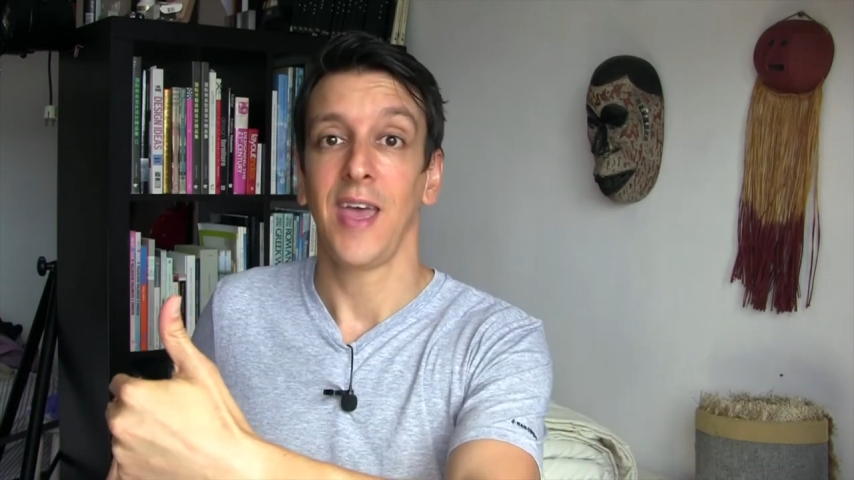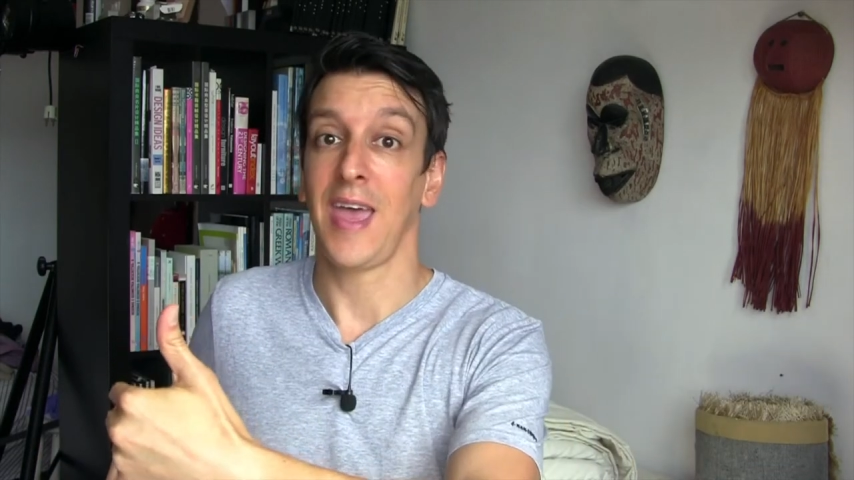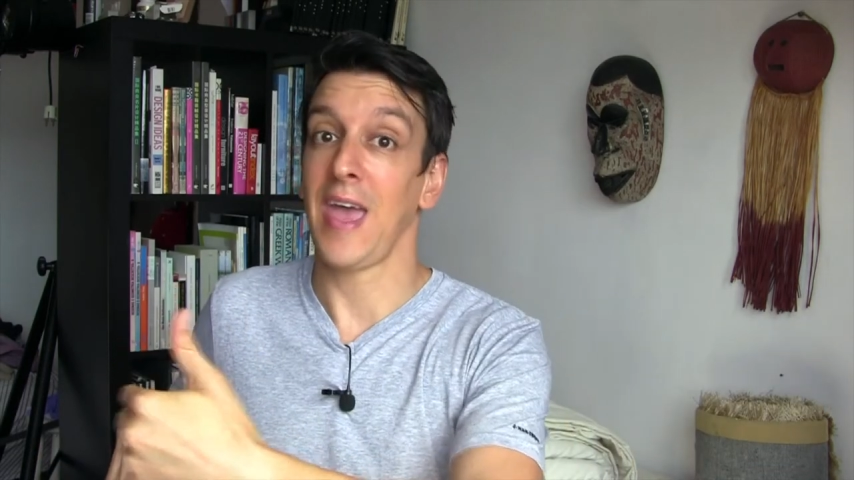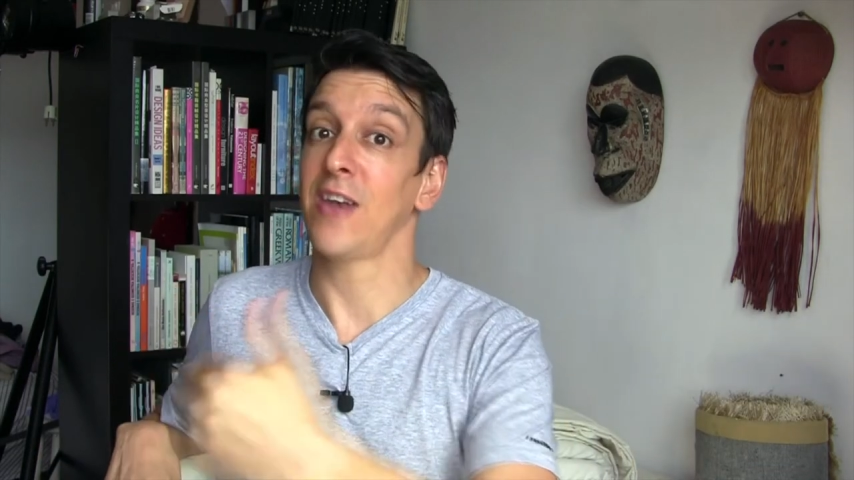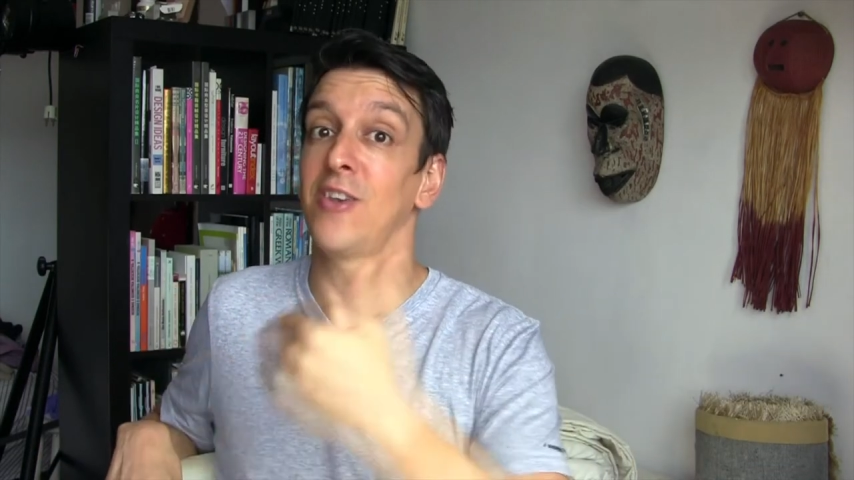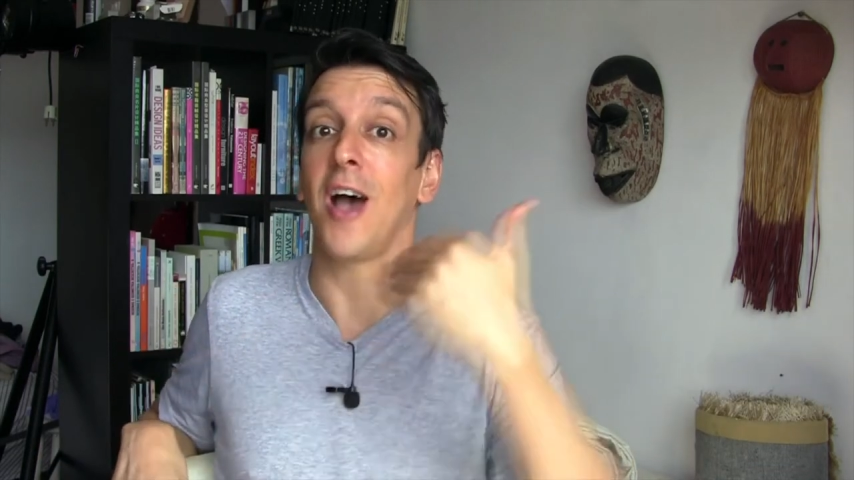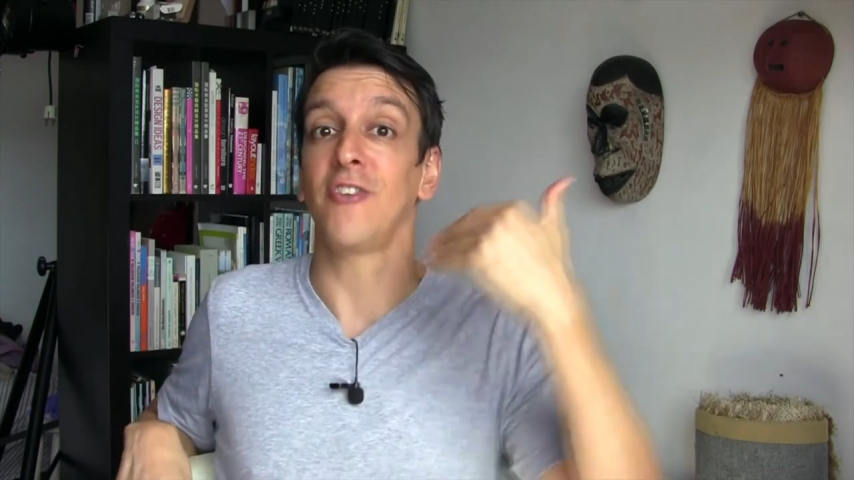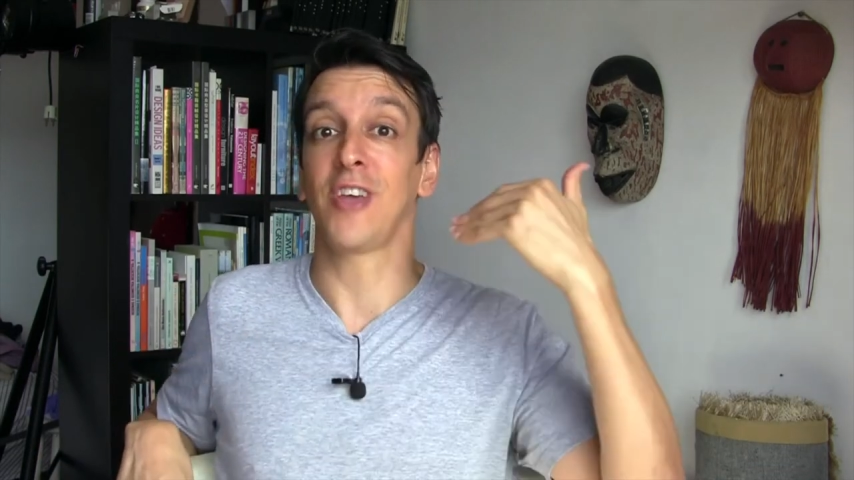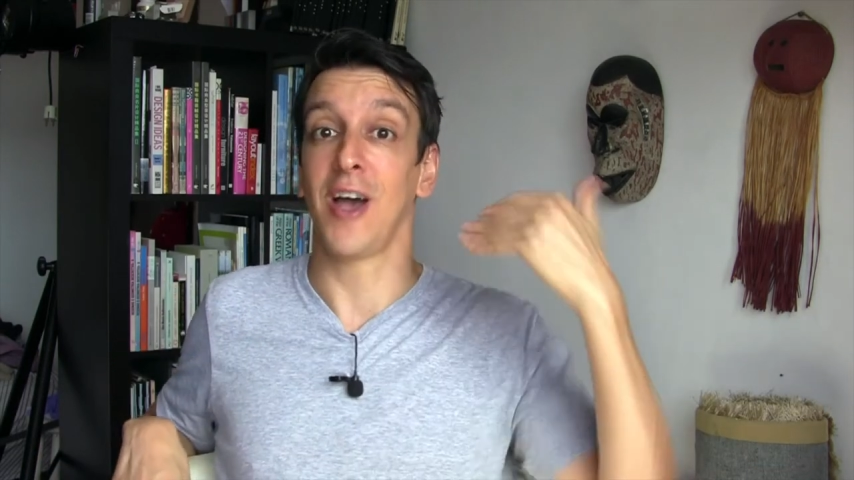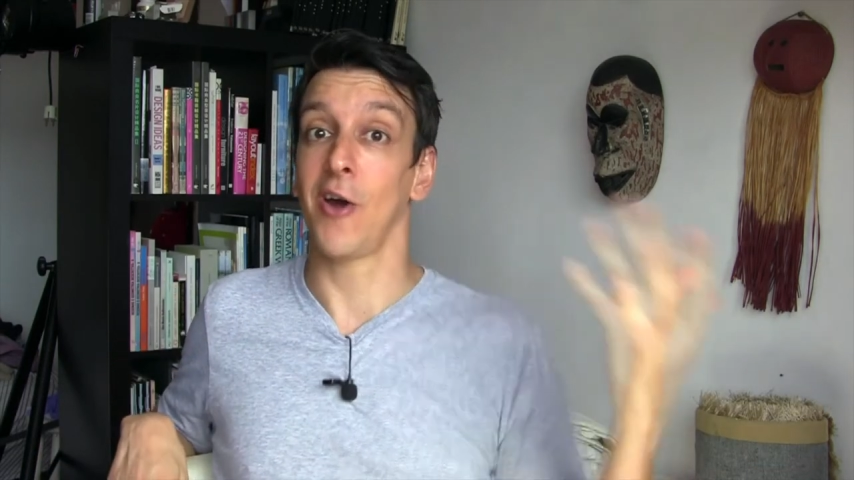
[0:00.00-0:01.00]
and
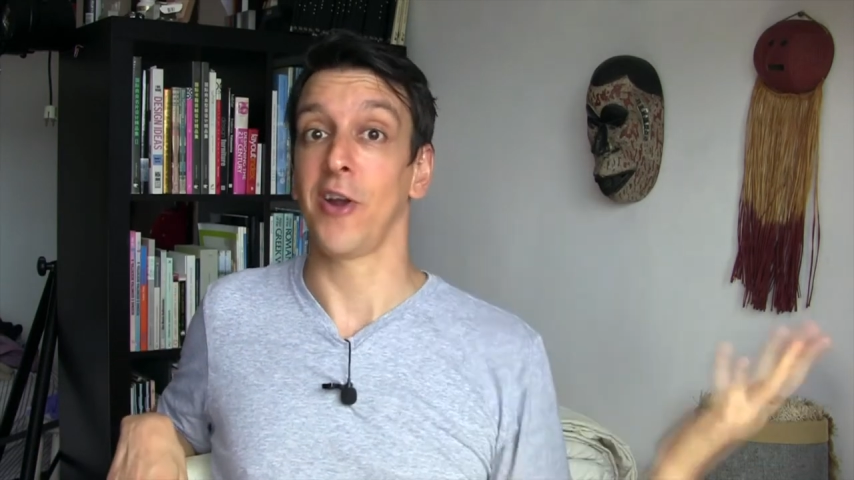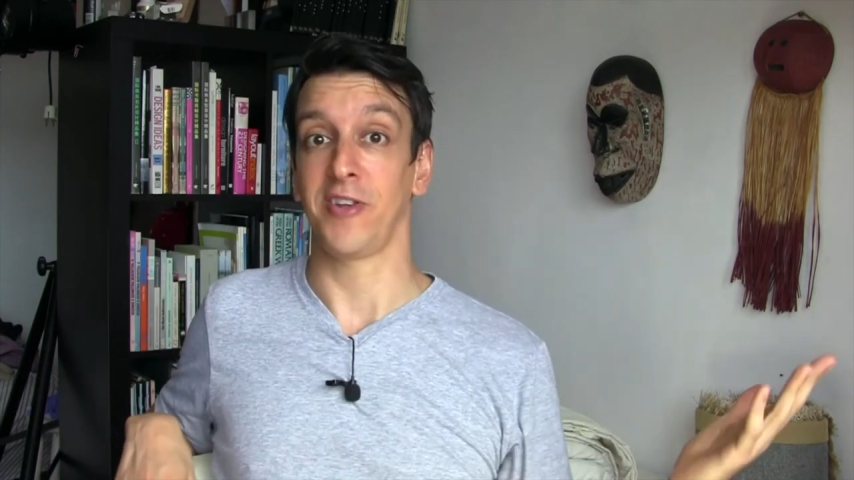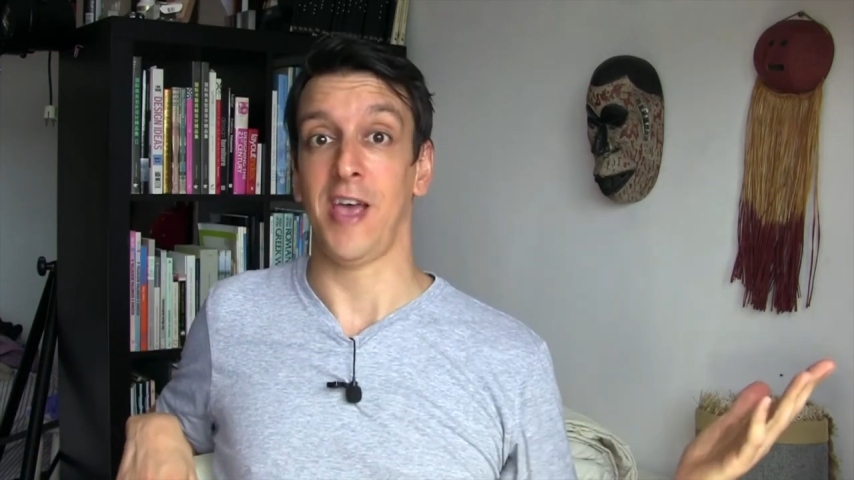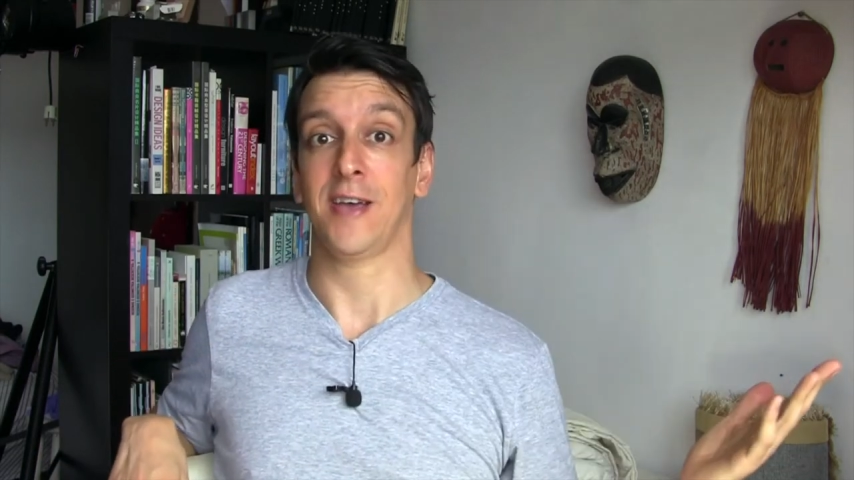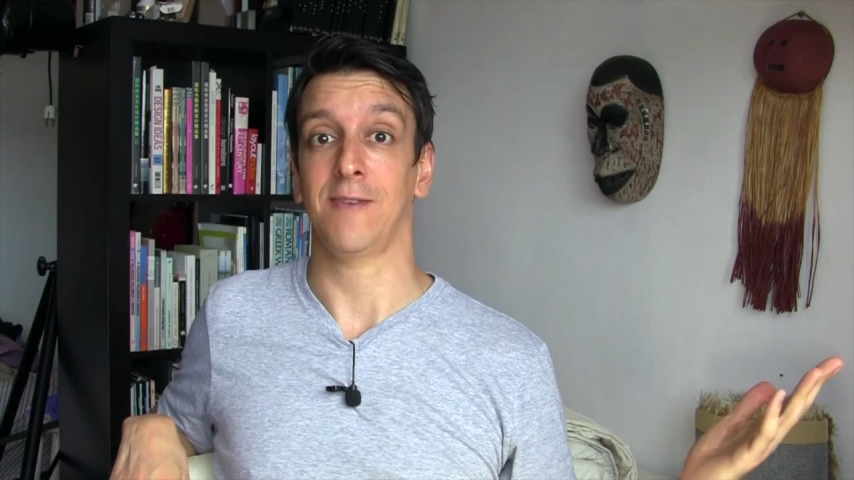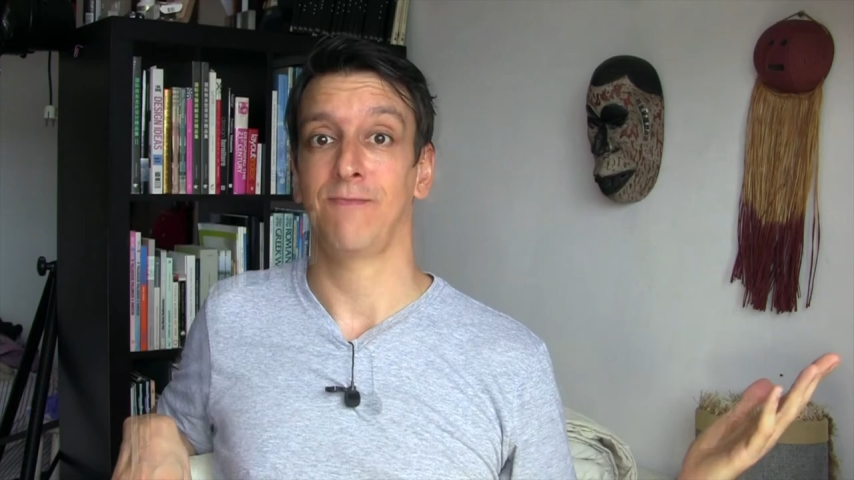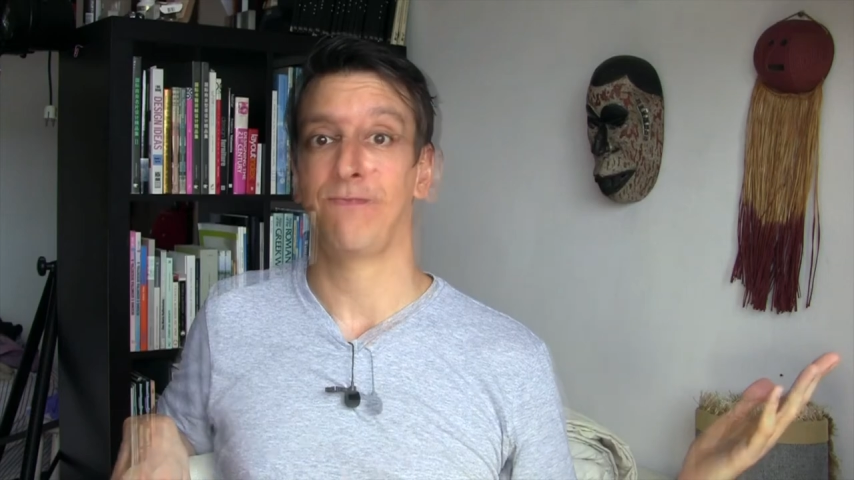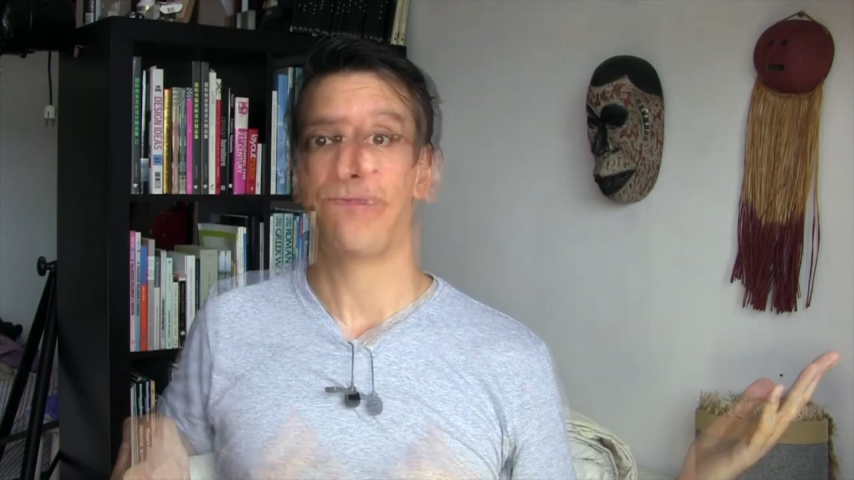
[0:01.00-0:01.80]
dodging a heart attack.